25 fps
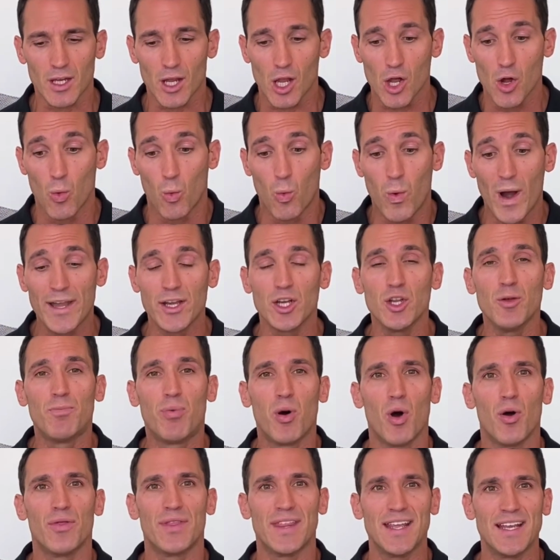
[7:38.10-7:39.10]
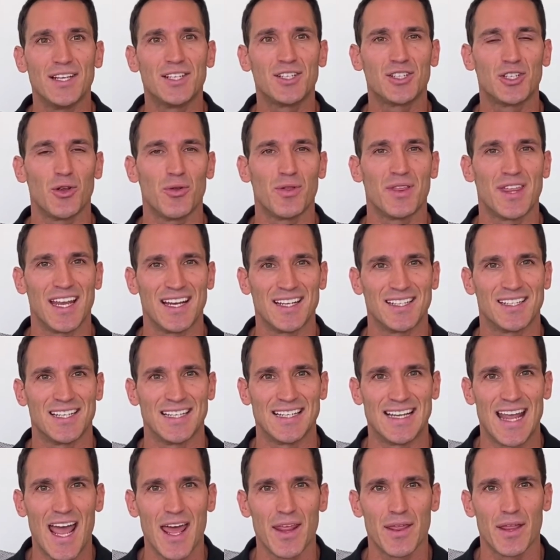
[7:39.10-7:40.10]
And when you put these two things
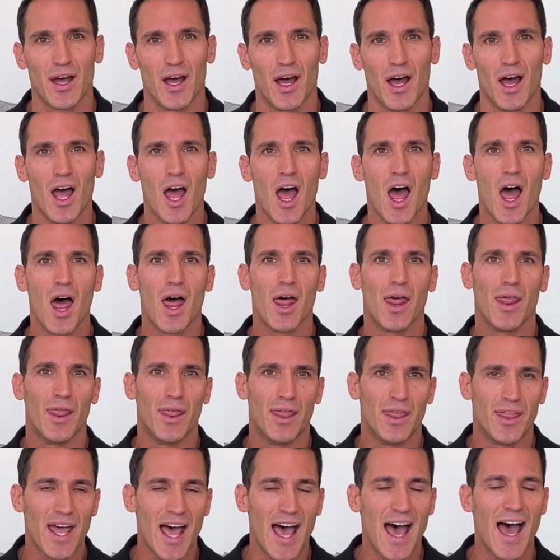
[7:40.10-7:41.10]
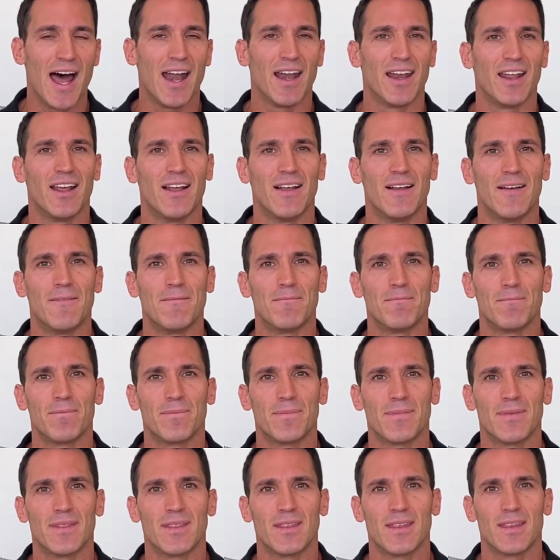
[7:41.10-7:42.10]
together, that
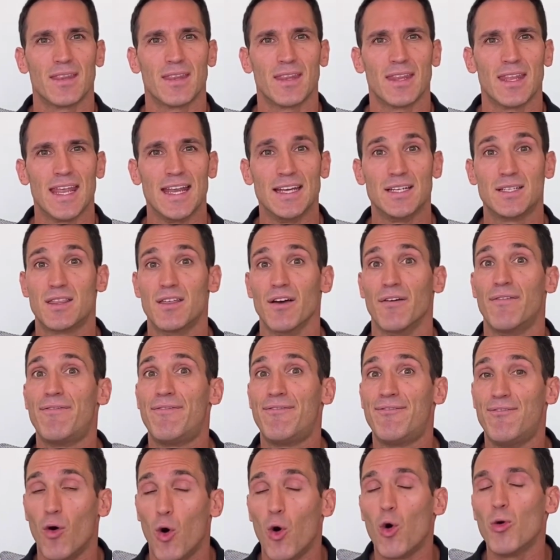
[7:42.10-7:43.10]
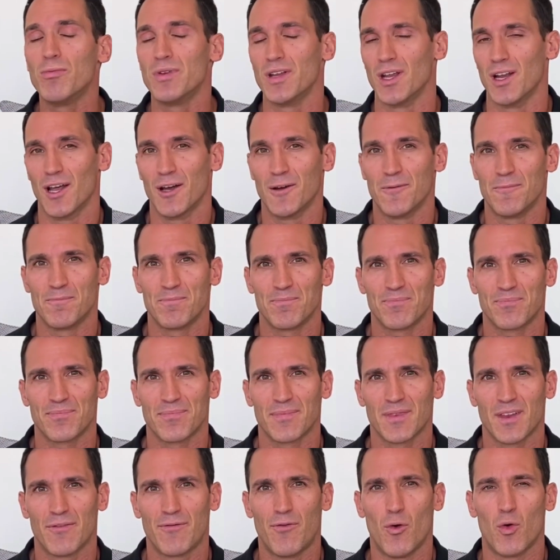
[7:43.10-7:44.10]
is the formula
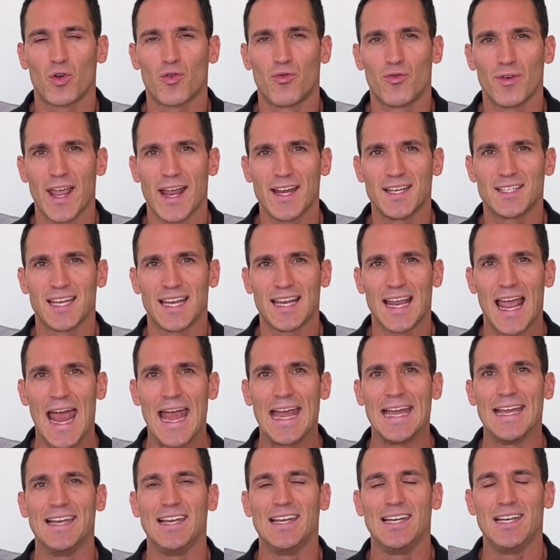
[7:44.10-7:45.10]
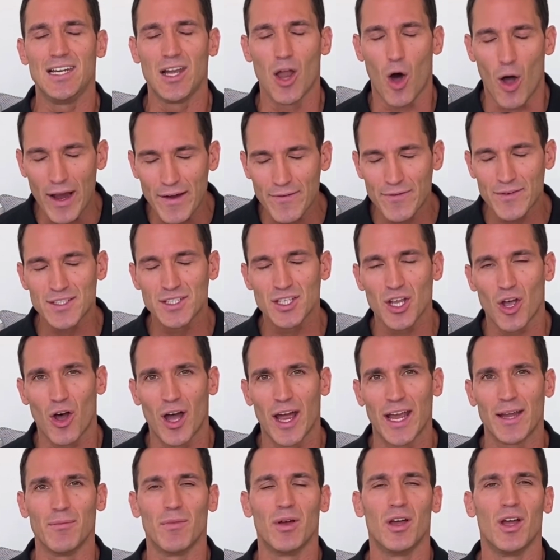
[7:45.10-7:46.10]
for creating a
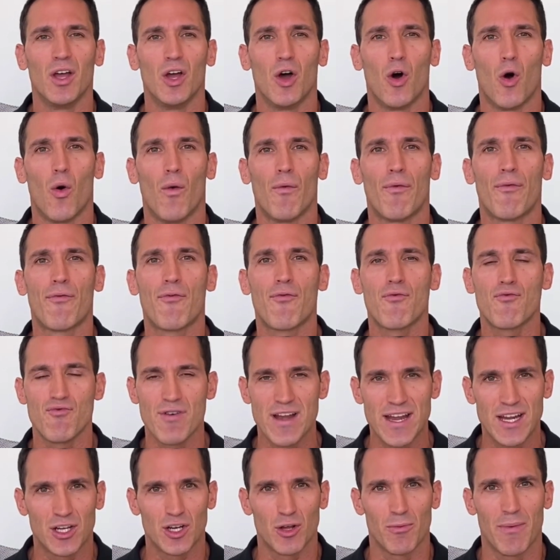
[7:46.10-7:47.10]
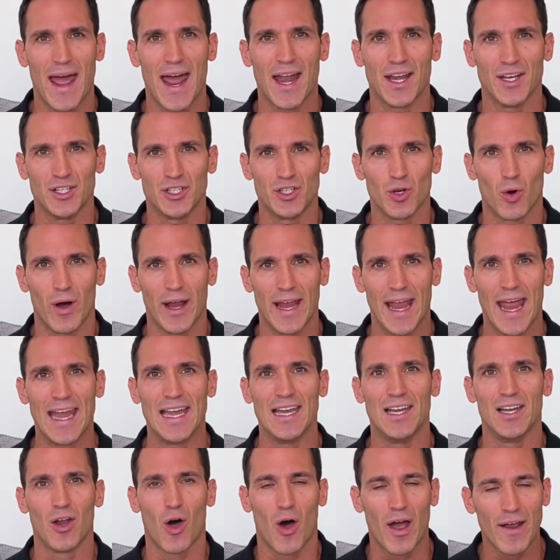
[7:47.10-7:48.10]
lifetime of freedom and joy, a
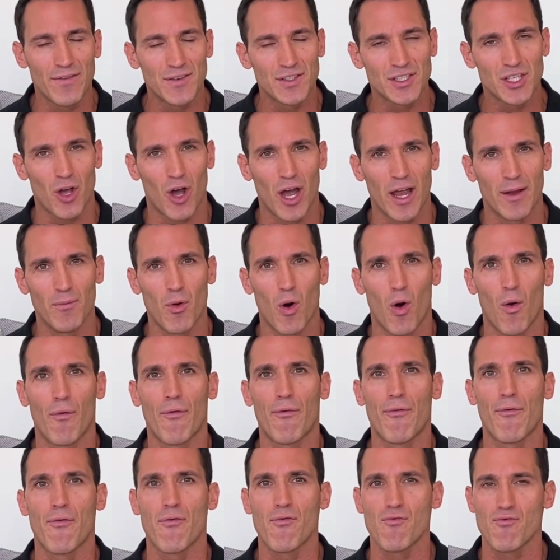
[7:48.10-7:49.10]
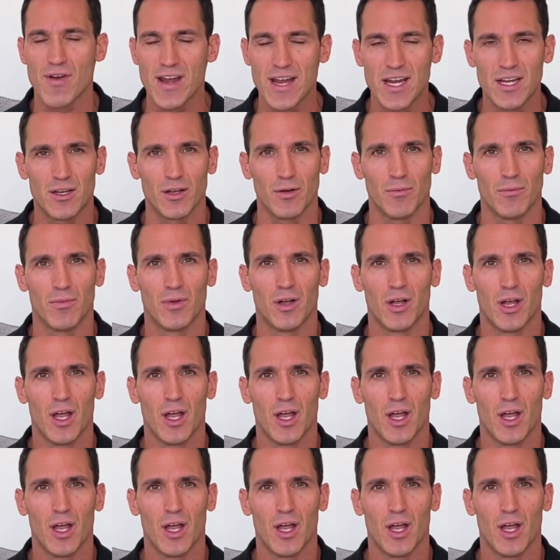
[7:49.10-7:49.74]
lifetime of freedom